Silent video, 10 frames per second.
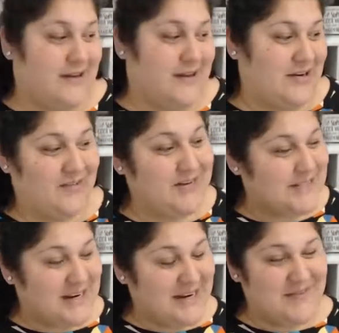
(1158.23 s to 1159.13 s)
I don't want to
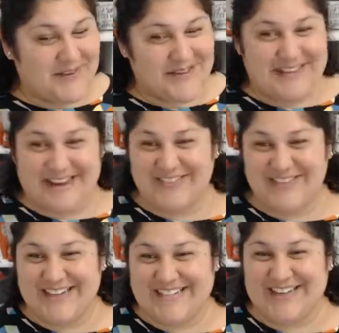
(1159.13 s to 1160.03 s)
say any more than that,
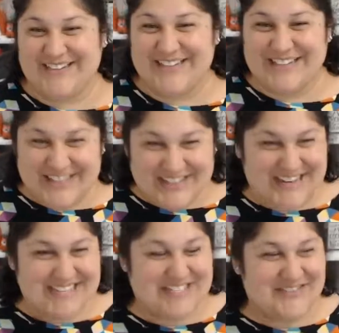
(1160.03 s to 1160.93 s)
because I'm going to tell you
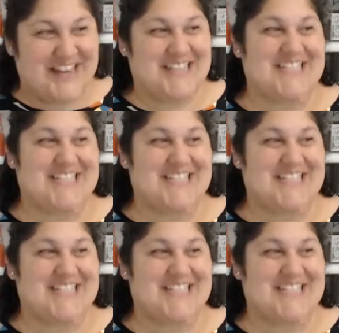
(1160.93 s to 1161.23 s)
guys too much.